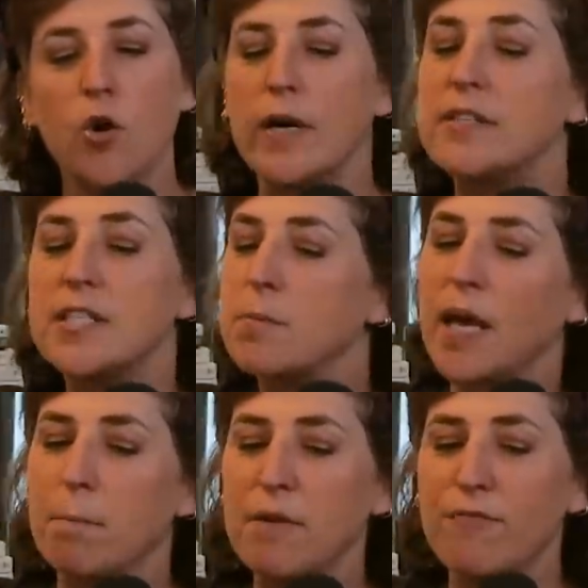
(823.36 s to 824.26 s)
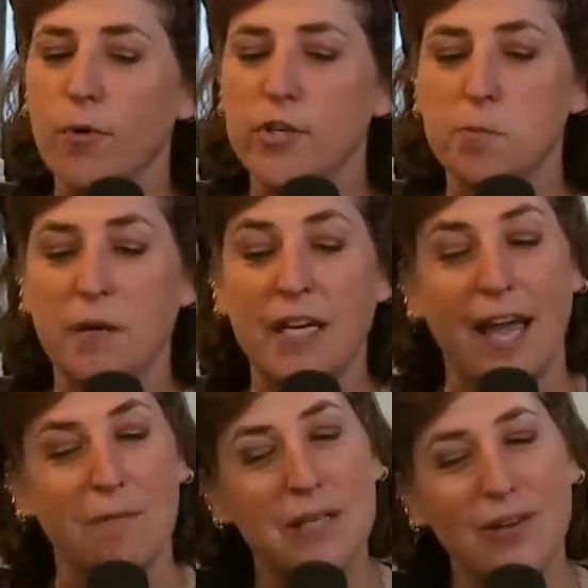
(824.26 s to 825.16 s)
Great sleep can't be forced, but it
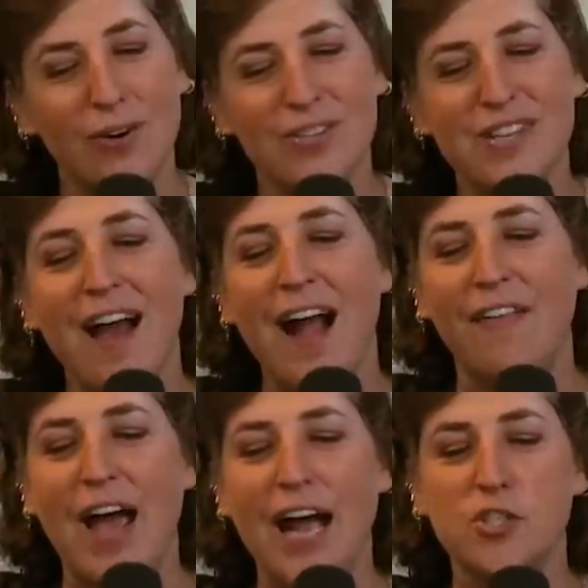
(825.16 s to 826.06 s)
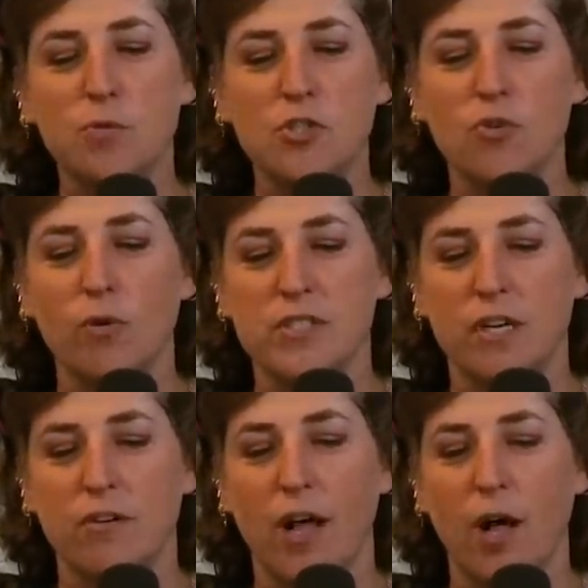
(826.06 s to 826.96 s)
can be learned, and the Hatch Restore is
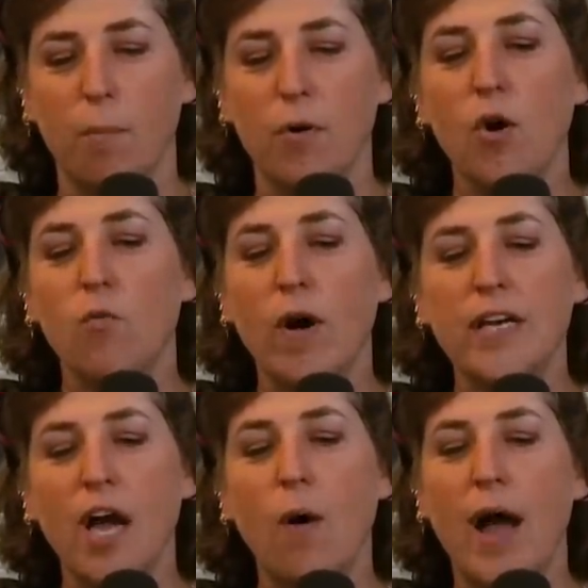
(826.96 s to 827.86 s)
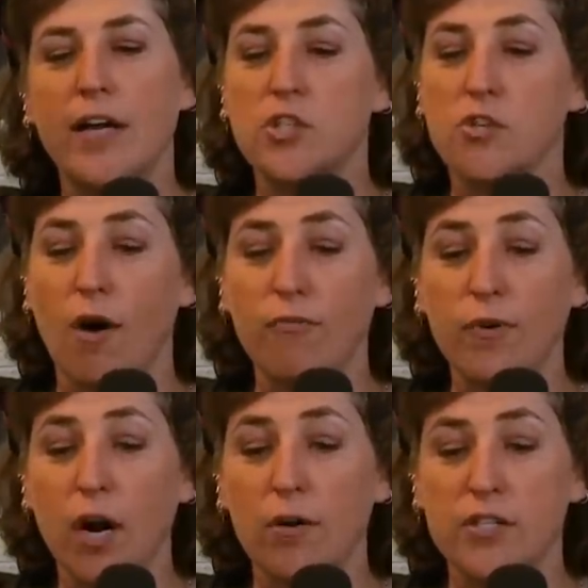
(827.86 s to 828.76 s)
here to help. Right now, Hatch is
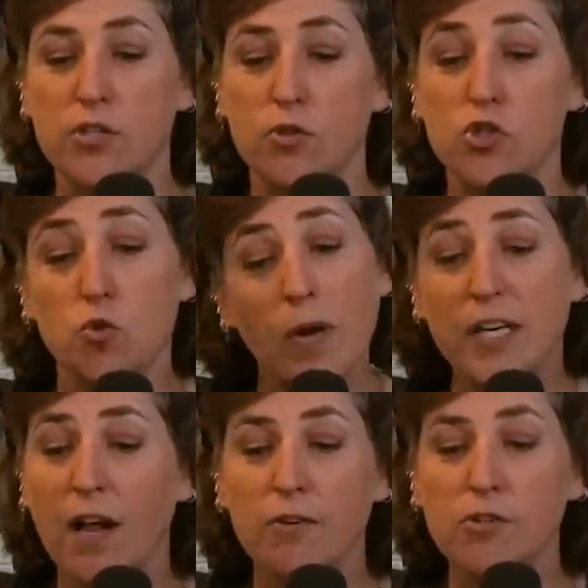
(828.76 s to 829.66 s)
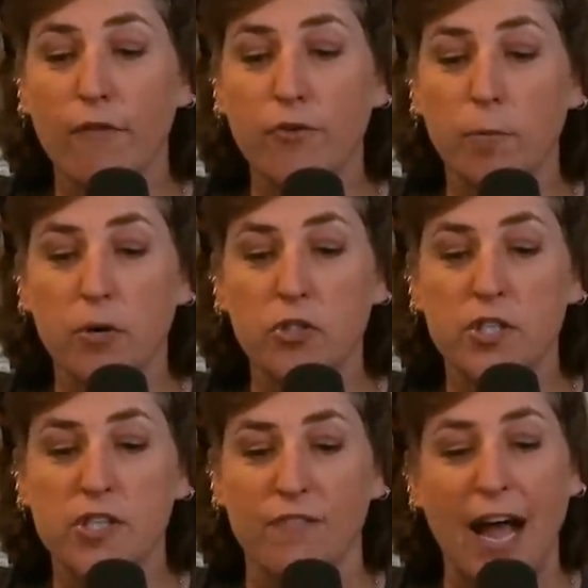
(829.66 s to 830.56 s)
offering our listeners $20 off your
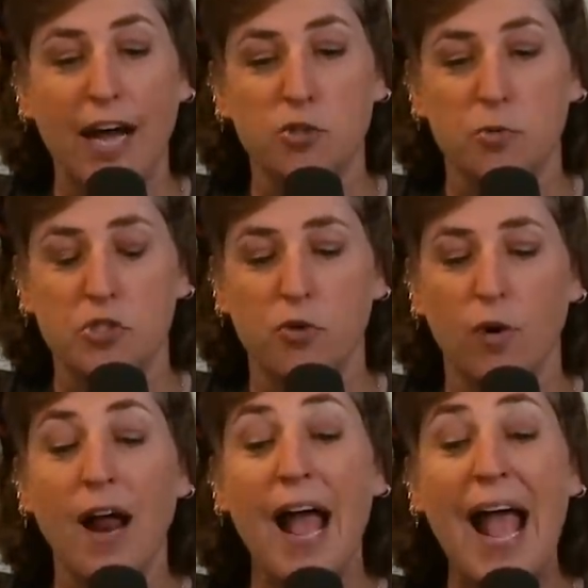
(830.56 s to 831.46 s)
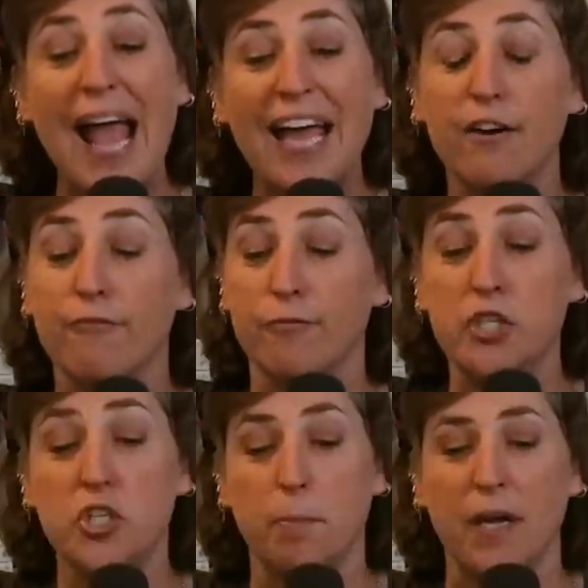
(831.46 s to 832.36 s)
purchase of a Hatch Restore and free
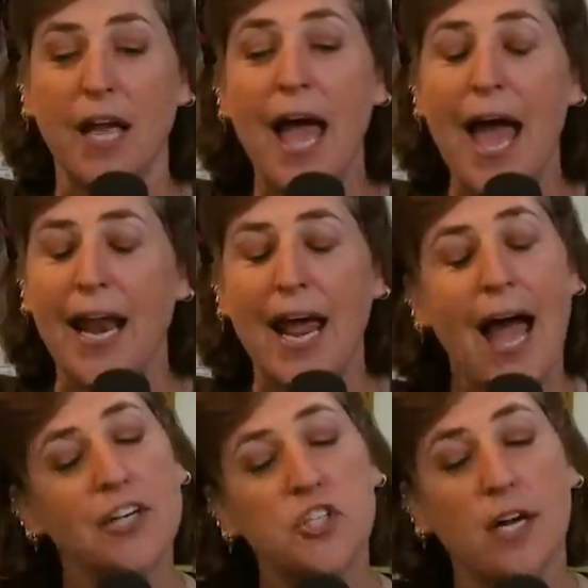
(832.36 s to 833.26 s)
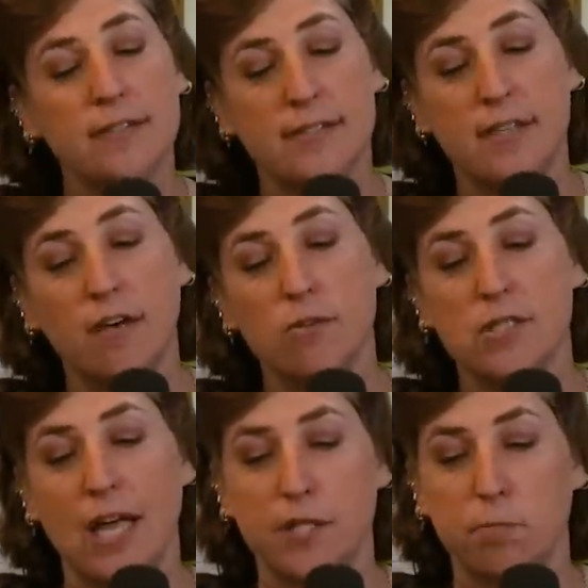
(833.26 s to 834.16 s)
shipping at hatch.co
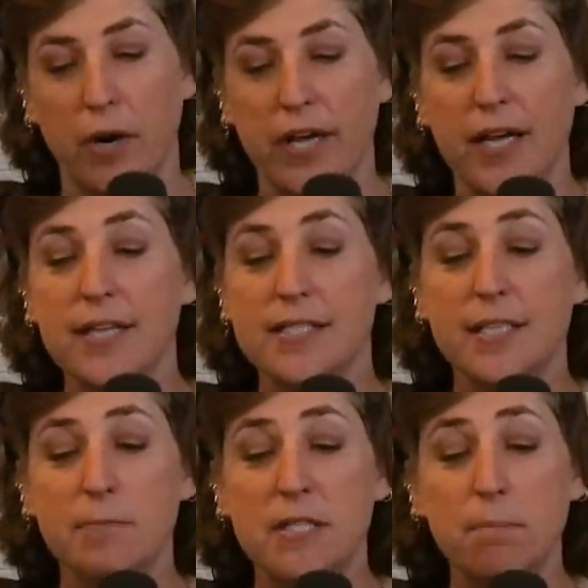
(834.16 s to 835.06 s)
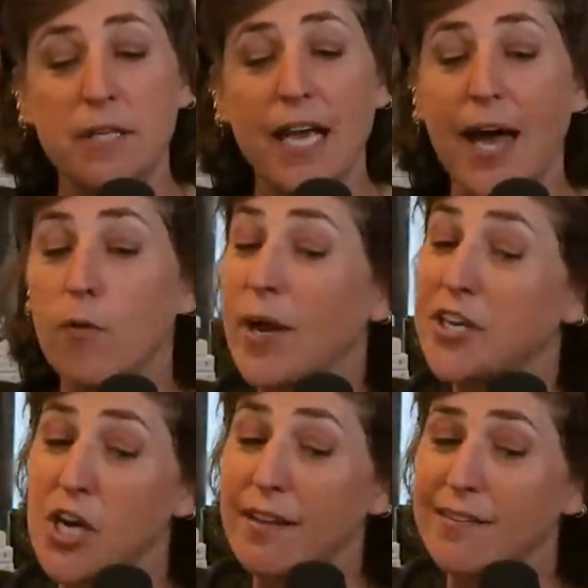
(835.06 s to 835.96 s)
slash break. Sleep deeply and
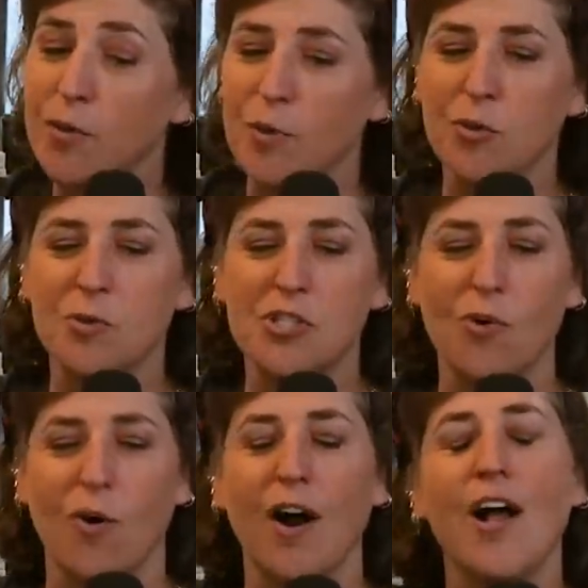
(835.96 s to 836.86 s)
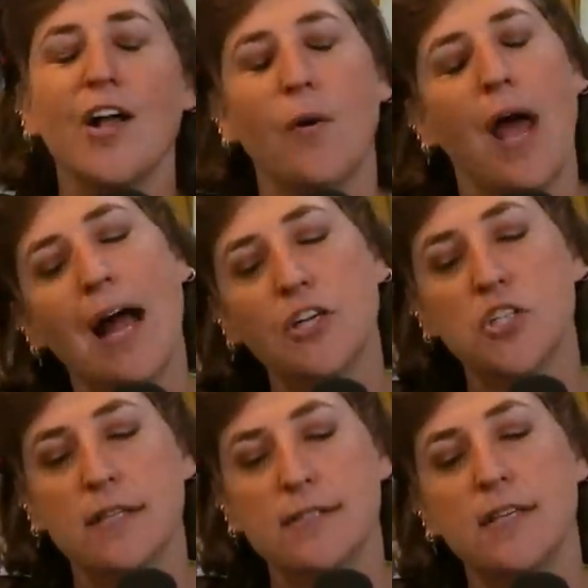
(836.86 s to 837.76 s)
wake gently with the Restore. Go to
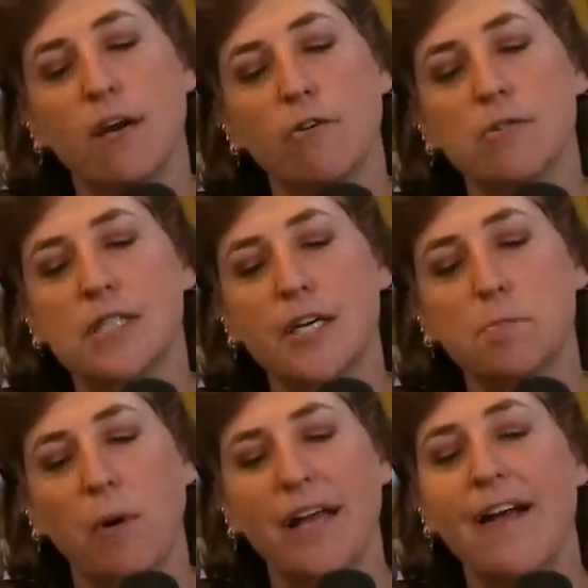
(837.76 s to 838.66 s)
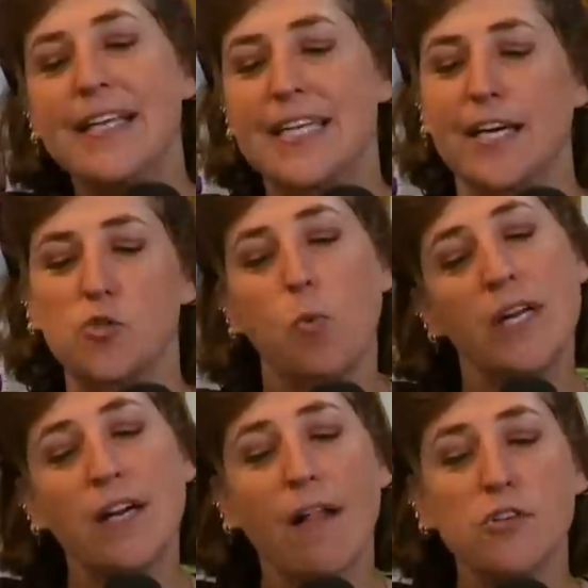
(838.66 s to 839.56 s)
hatch.co slash break to get
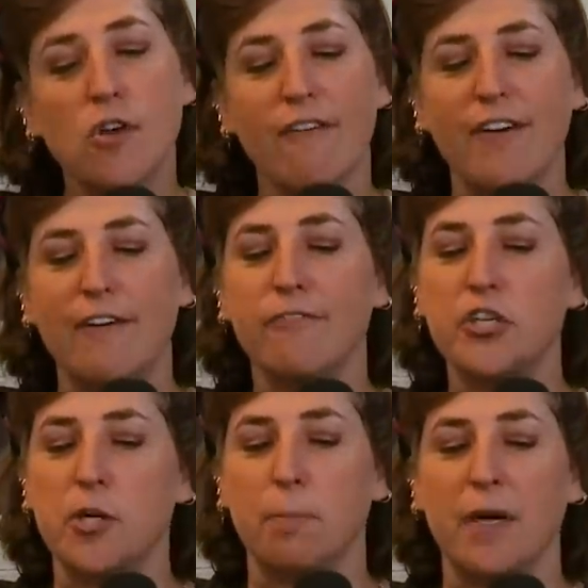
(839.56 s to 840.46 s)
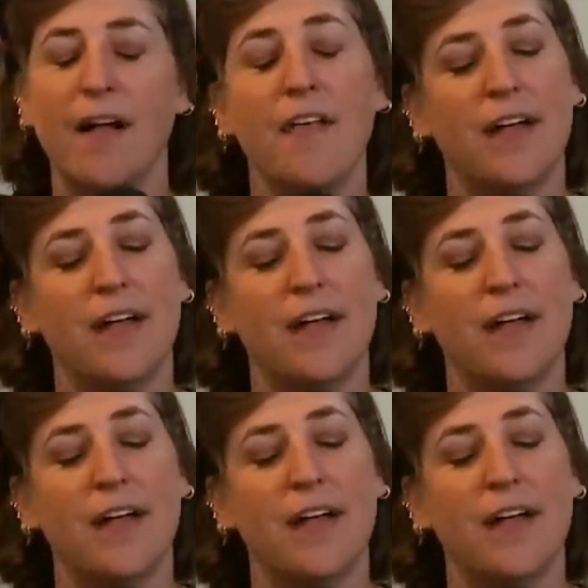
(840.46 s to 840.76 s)
$20 off and free shipping.